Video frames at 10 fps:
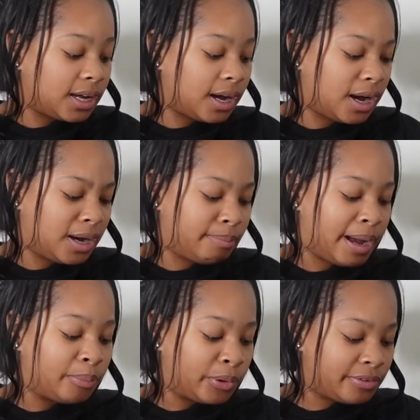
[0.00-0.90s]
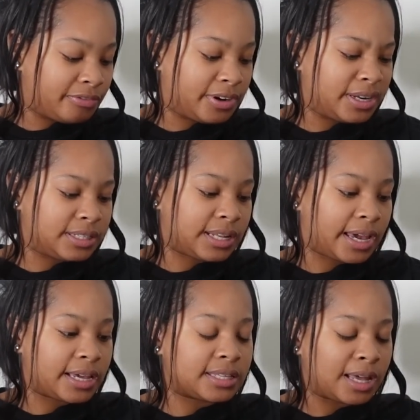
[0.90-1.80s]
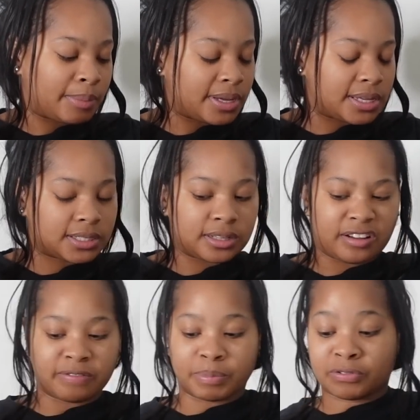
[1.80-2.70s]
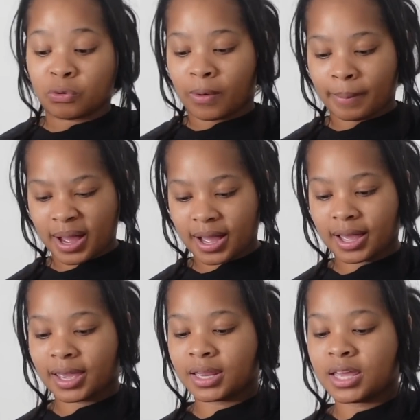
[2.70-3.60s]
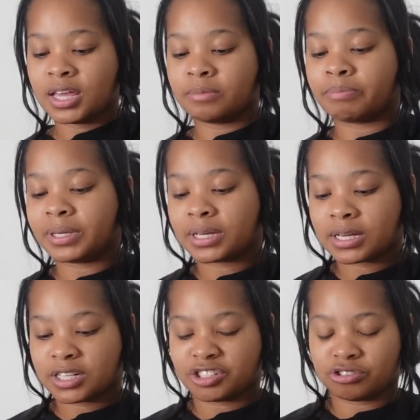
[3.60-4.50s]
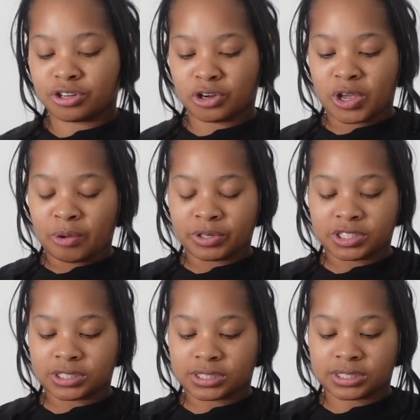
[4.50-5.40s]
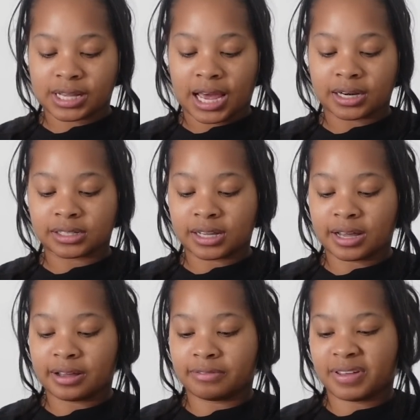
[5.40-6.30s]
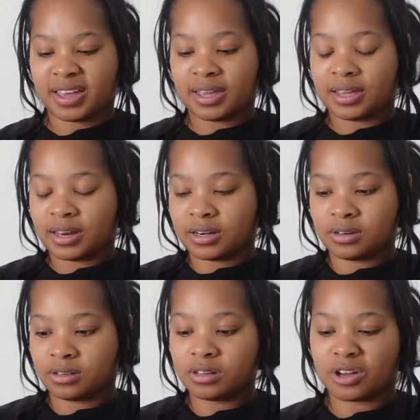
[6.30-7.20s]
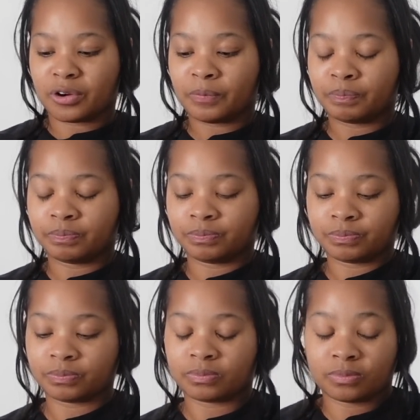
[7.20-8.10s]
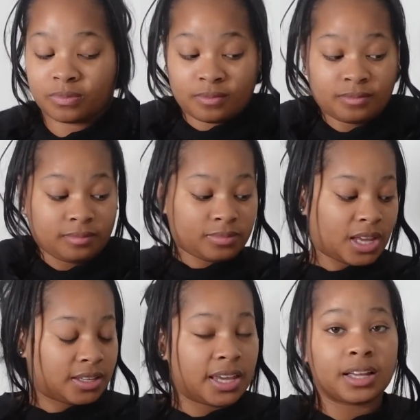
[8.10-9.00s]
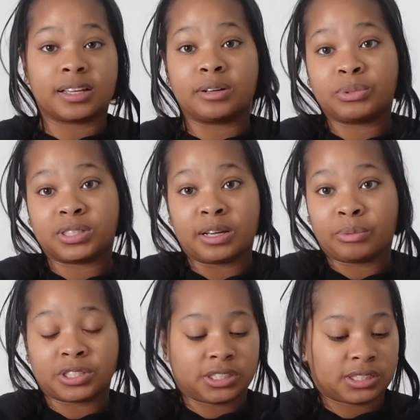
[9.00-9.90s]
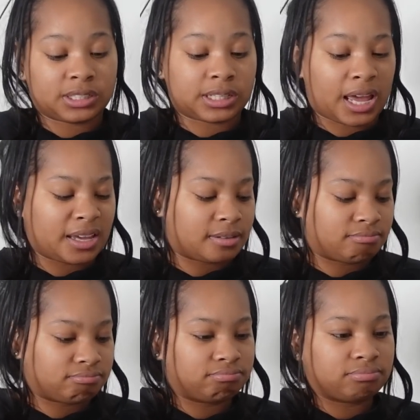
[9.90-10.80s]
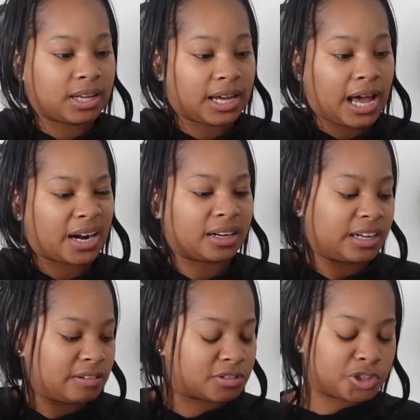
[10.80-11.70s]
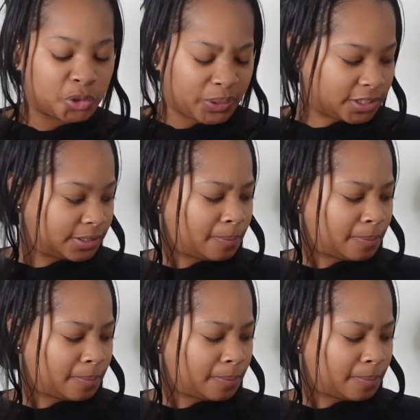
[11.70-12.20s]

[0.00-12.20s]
my boyfriend's, like some of his stuff before mine, because, you know, it was just out of love. And, you know, yeah, it was just like an out of love situation.